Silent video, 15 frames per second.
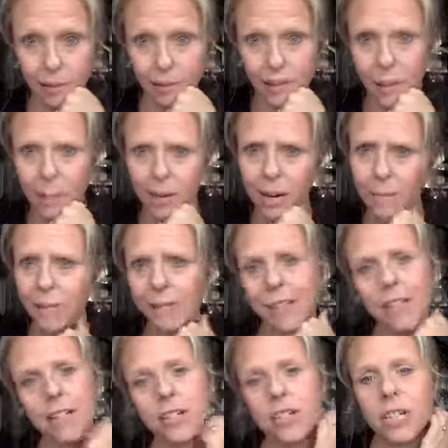oh, their primary
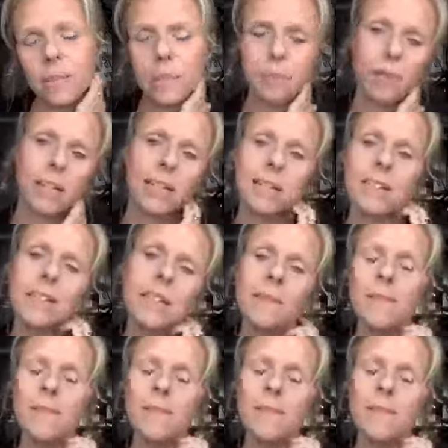relationships, my,